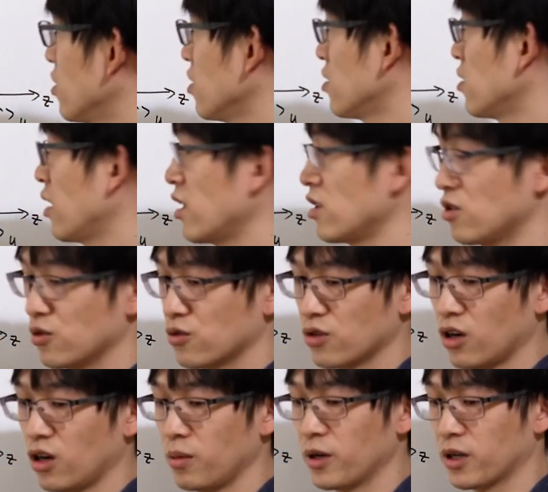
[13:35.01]
it's
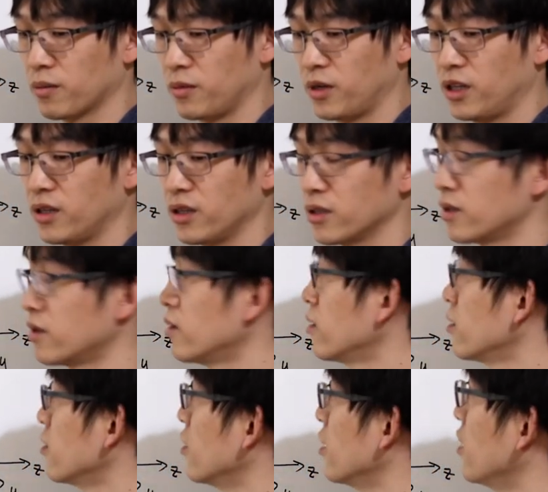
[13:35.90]
isotropic media,
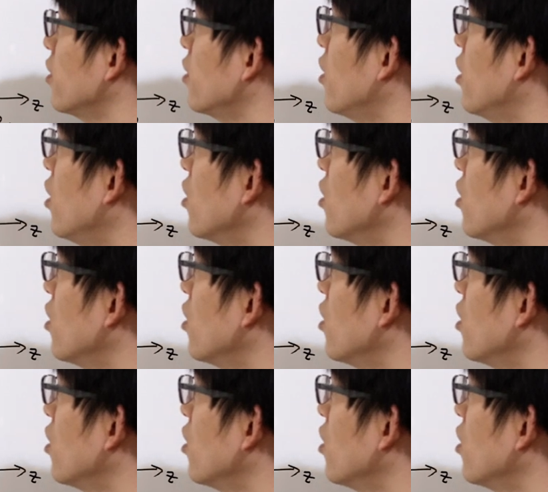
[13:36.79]
right?